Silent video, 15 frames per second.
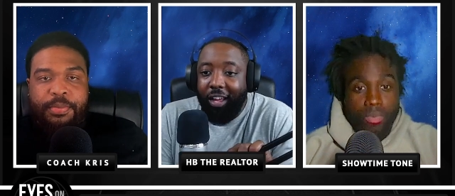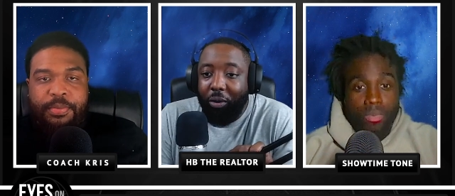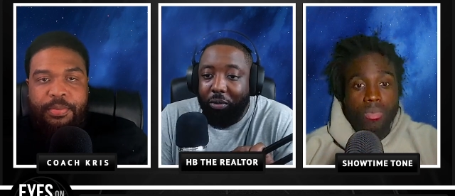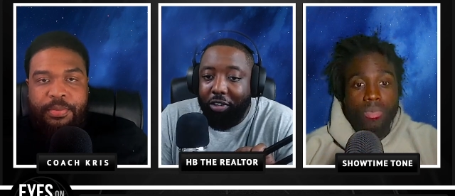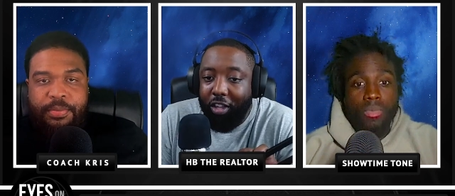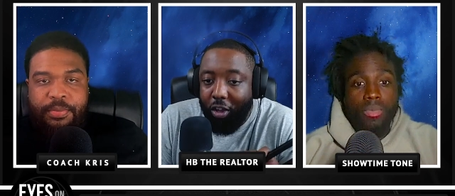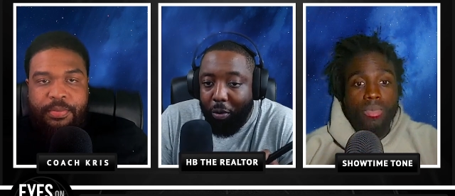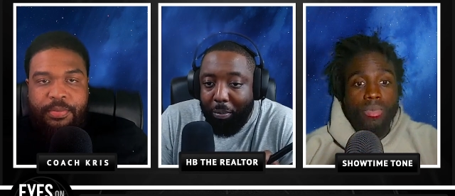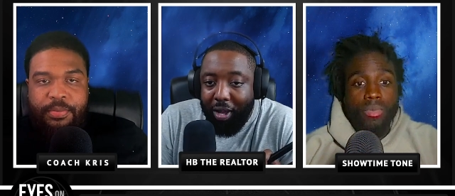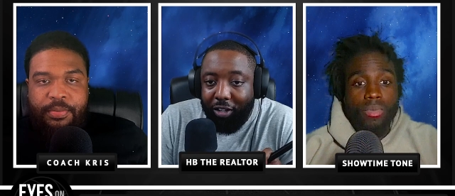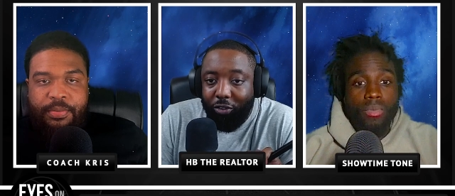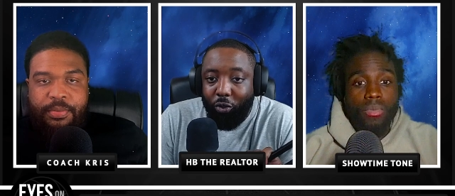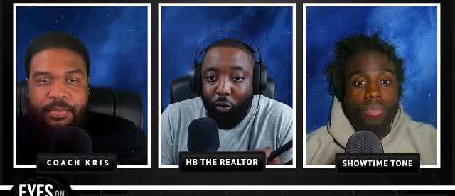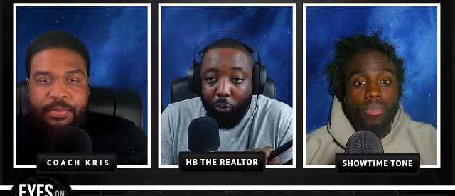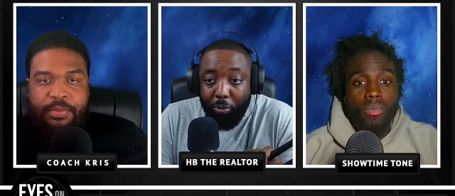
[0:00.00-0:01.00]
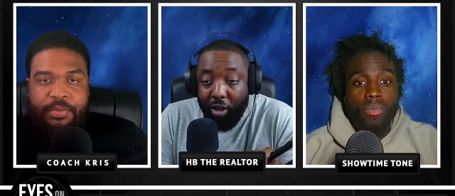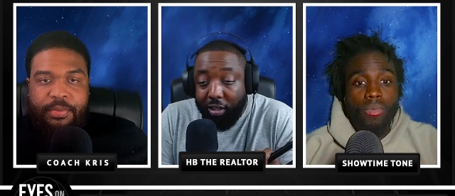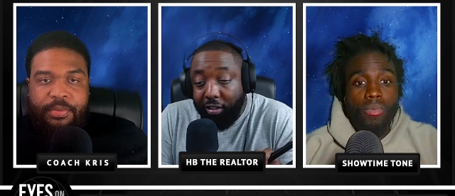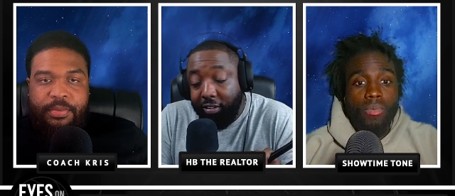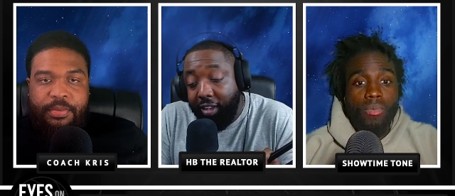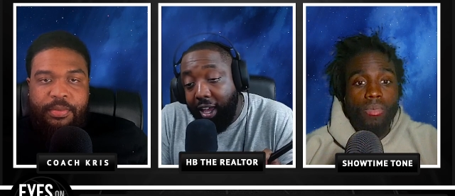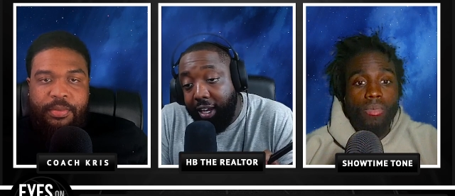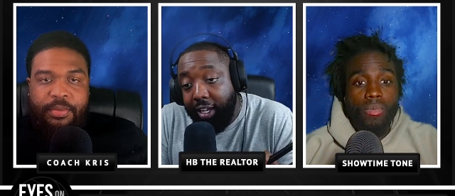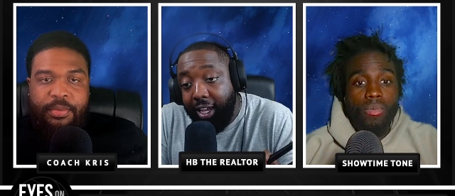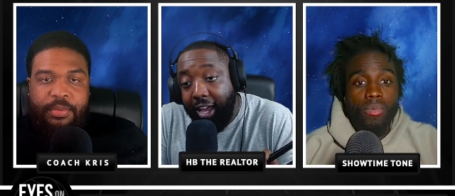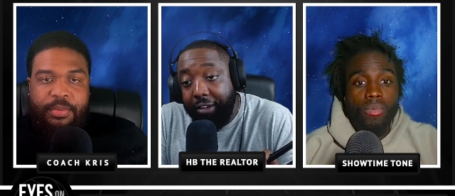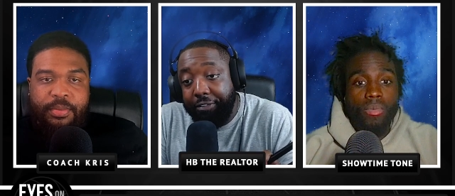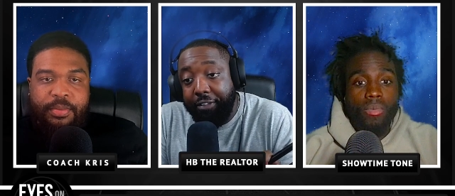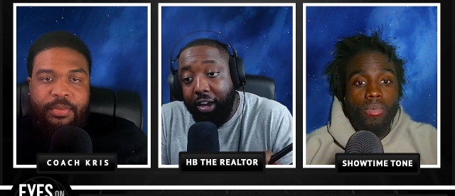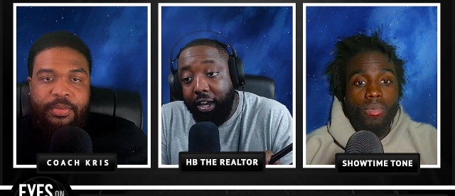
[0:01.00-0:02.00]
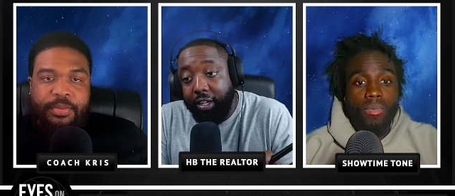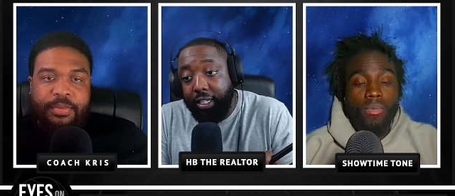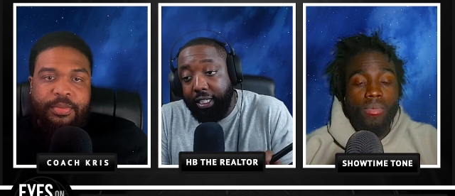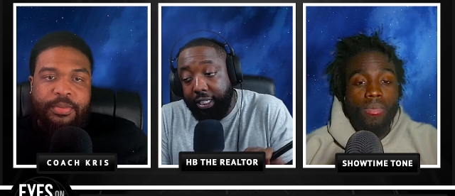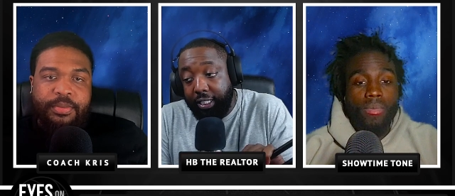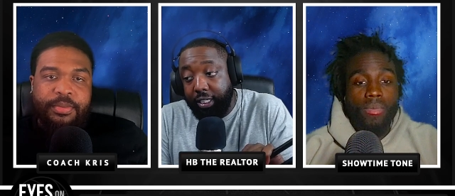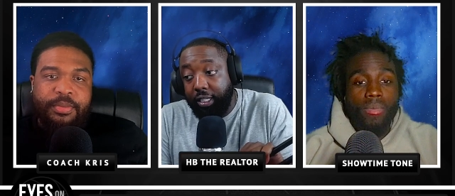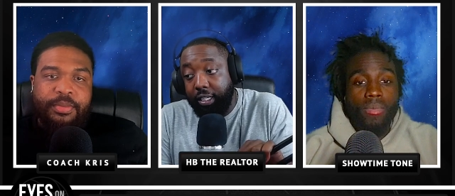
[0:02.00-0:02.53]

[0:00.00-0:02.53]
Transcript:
Speaker 1: I was here with my two brothers. Henny got fired.